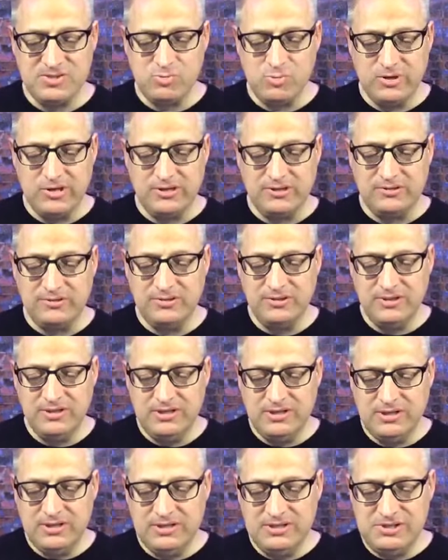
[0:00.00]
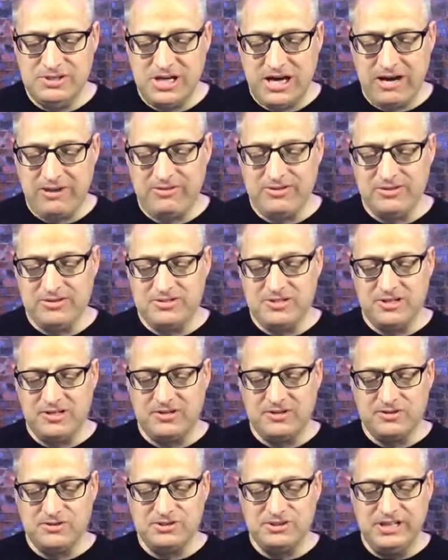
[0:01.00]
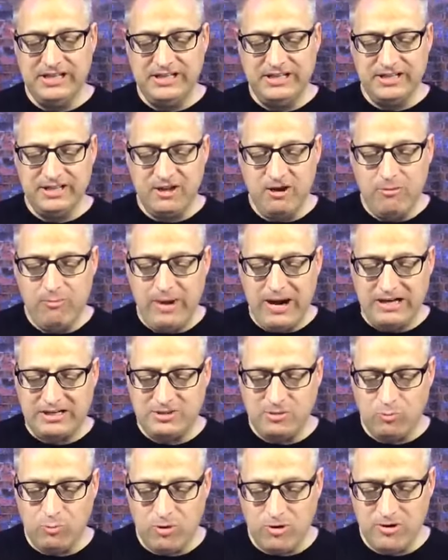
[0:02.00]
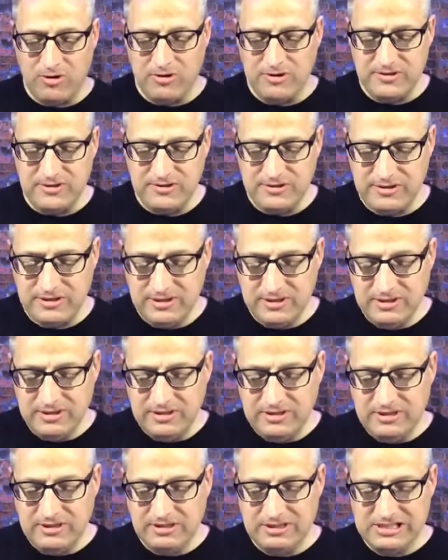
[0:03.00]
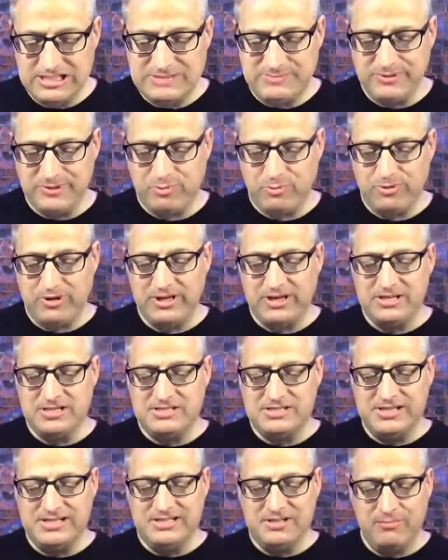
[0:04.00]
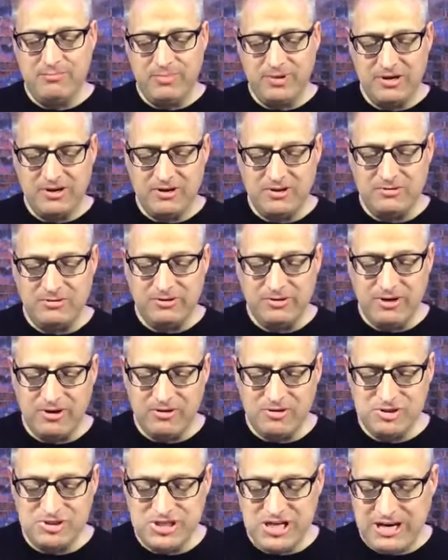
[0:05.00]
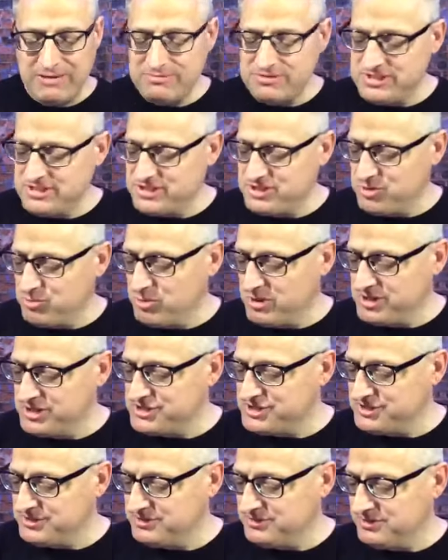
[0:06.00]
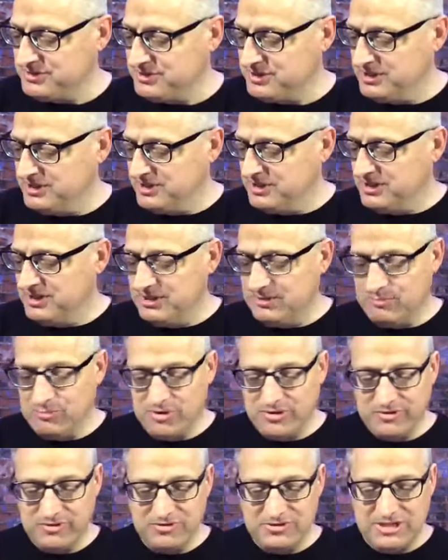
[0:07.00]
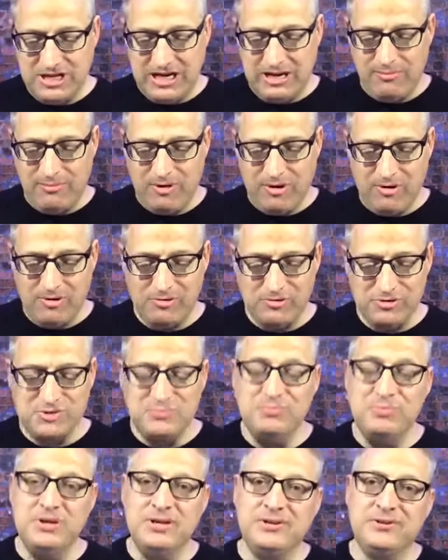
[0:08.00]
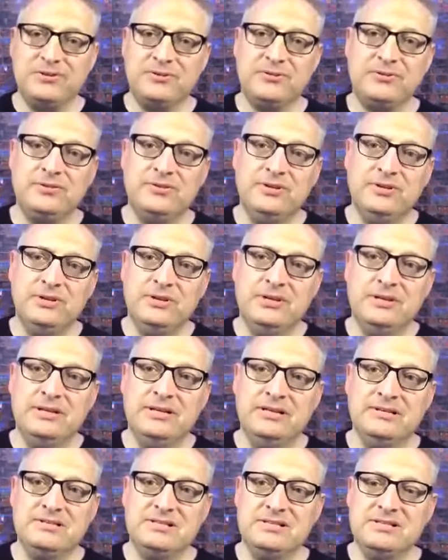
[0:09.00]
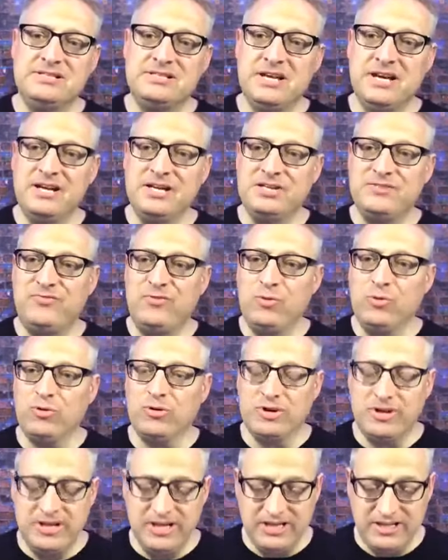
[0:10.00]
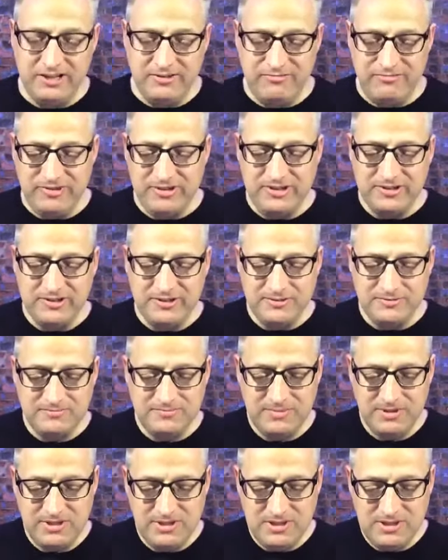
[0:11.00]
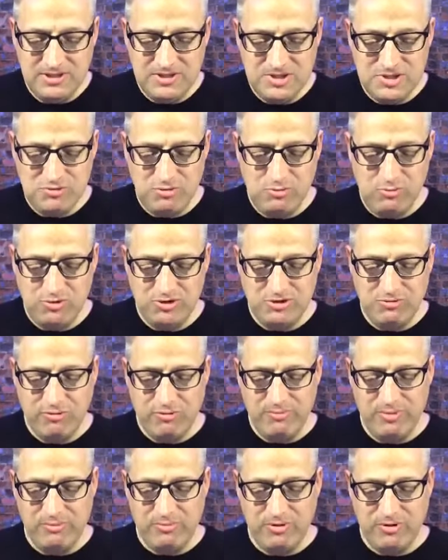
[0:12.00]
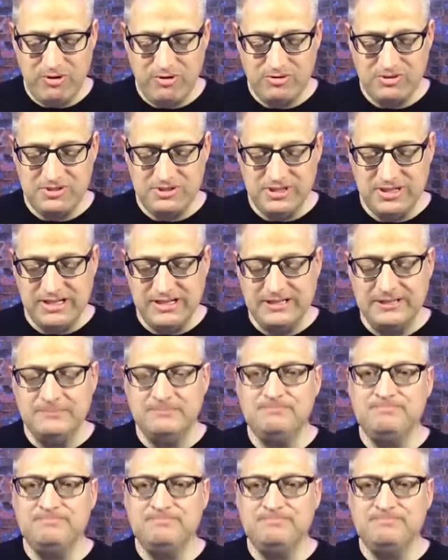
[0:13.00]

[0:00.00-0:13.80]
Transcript: well. Jonathan Tucker's needing to go back to work. Elizabeth Riggins needs a miracle in her job situation. Brother Tom Arnold's mother is in stage four kidney failure, so we want to remember her today.